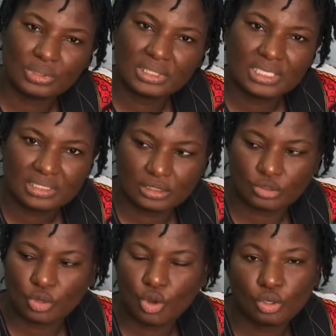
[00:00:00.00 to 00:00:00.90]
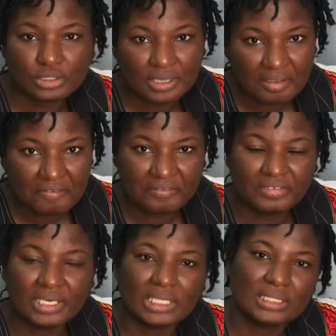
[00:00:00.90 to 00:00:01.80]
This is called
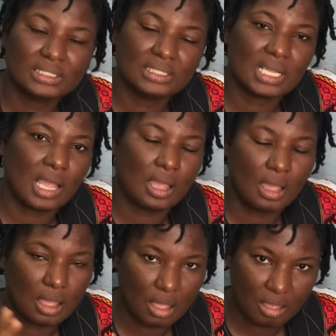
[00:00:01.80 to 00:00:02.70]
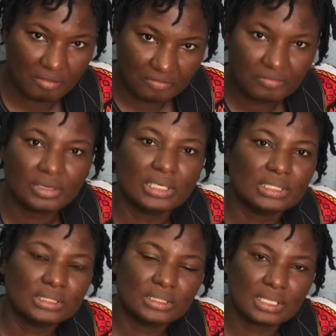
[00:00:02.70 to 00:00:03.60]
Felicia.
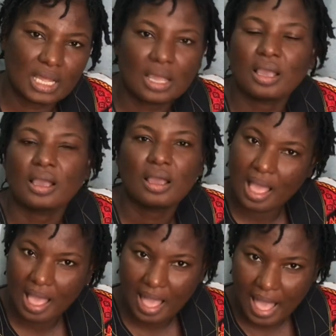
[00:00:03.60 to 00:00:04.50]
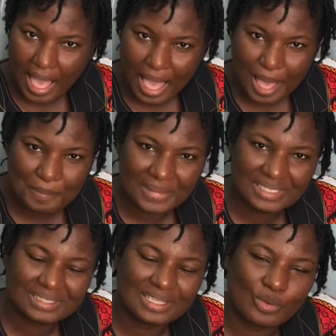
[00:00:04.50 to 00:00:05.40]
Felicia.
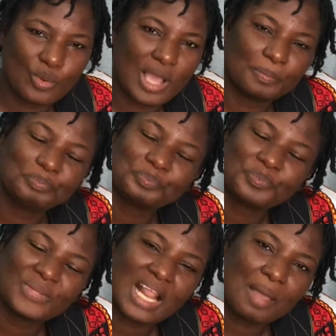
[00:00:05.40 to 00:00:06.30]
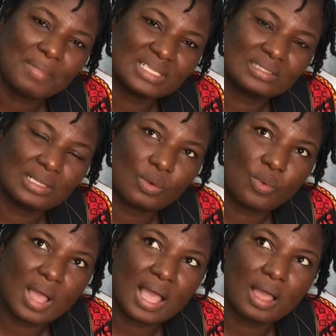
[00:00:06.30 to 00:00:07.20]
Amasewa.
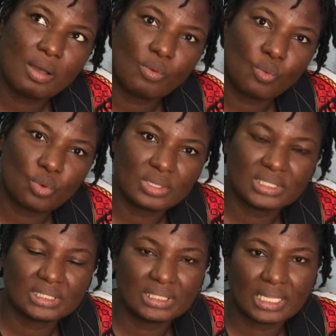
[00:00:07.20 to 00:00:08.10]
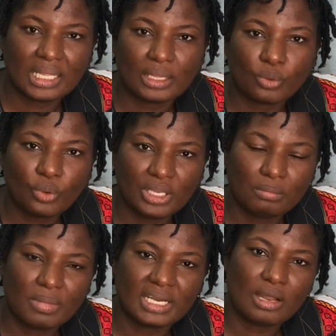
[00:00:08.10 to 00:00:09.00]
Amasewa was the queen
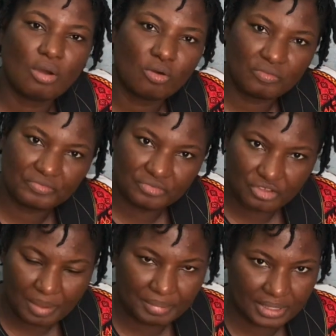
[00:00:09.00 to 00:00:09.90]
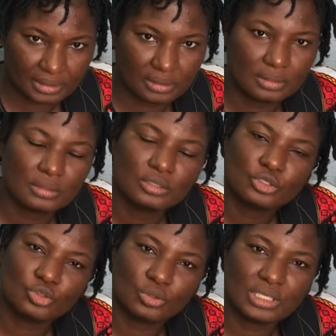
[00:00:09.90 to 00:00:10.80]
mother of Juaben.
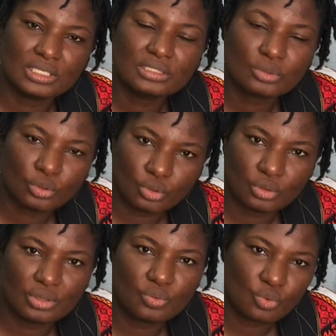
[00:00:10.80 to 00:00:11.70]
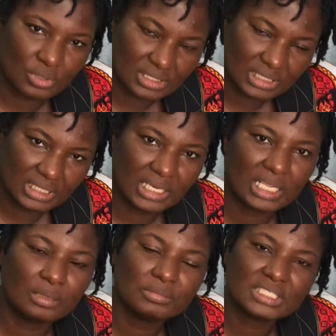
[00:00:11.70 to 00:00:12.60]
So this cloth was
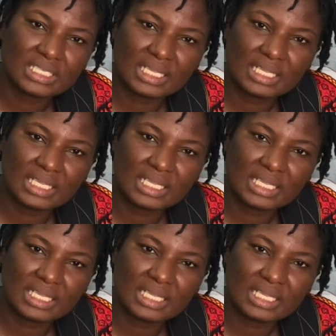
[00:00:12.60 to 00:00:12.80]
named